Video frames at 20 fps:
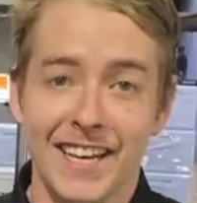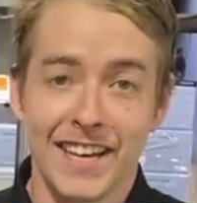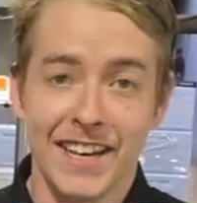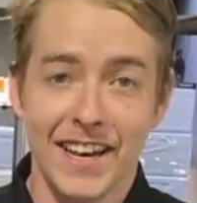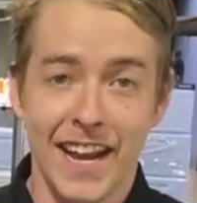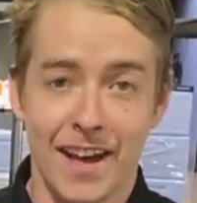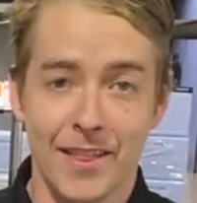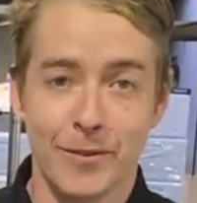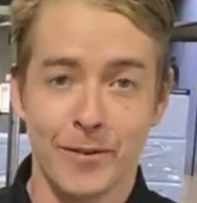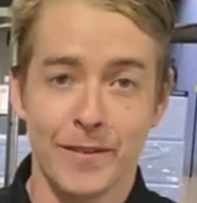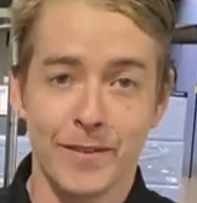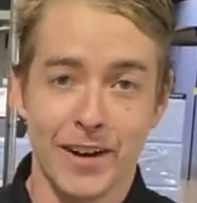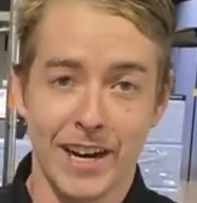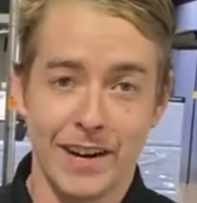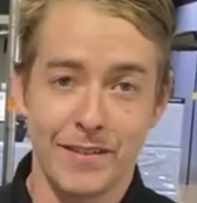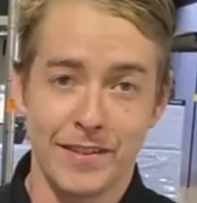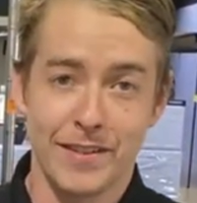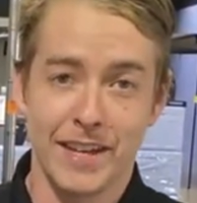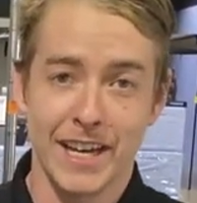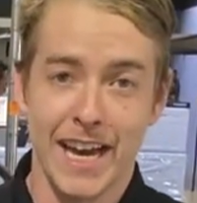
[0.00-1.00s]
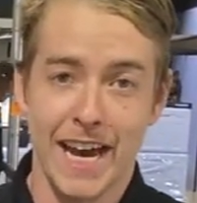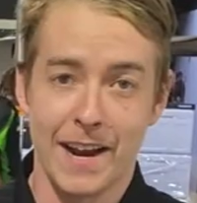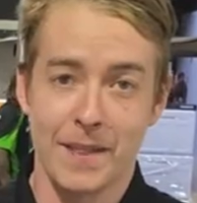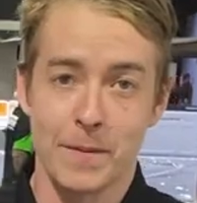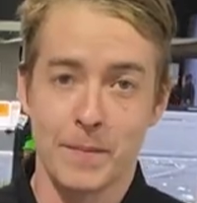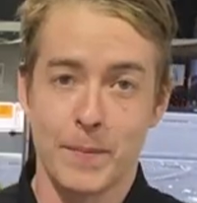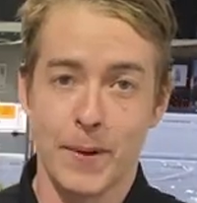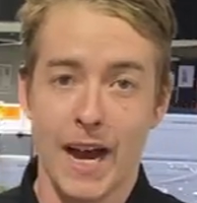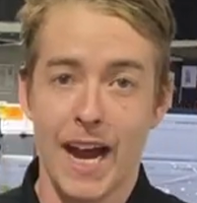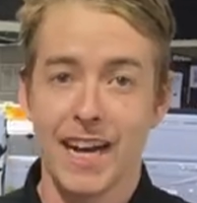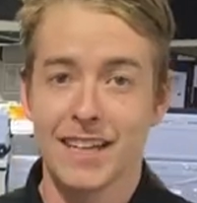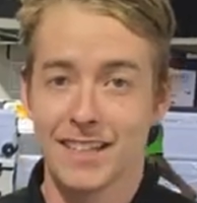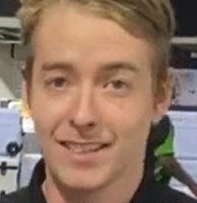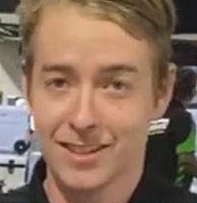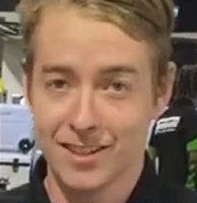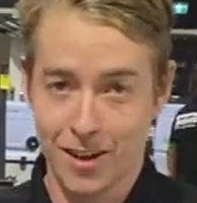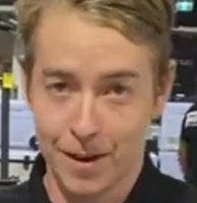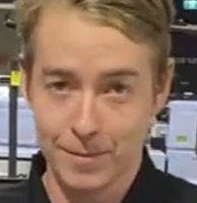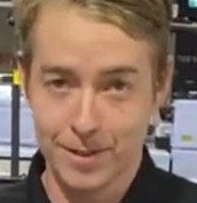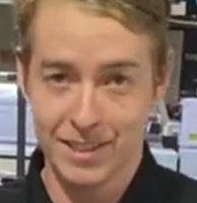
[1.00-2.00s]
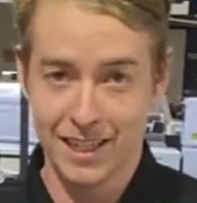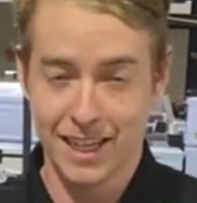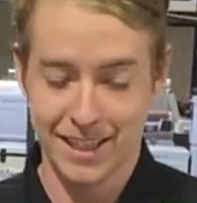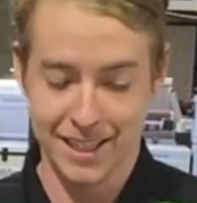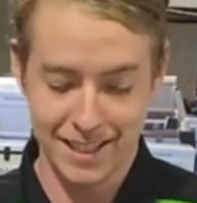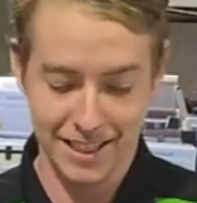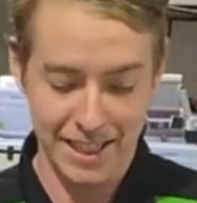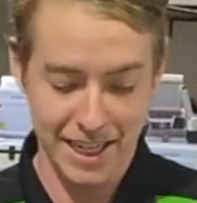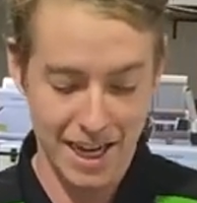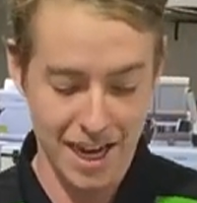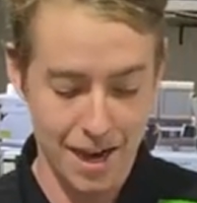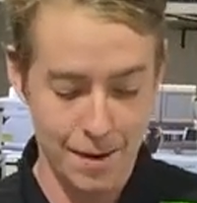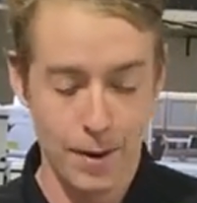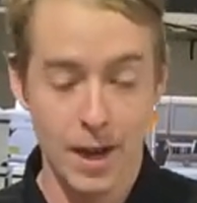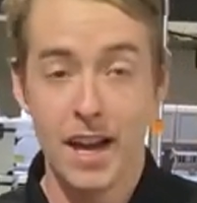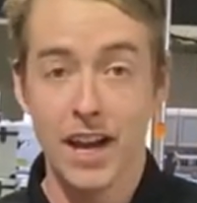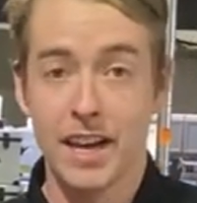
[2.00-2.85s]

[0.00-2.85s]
Now that we've got everything out of the bag, let's time to set this thing up.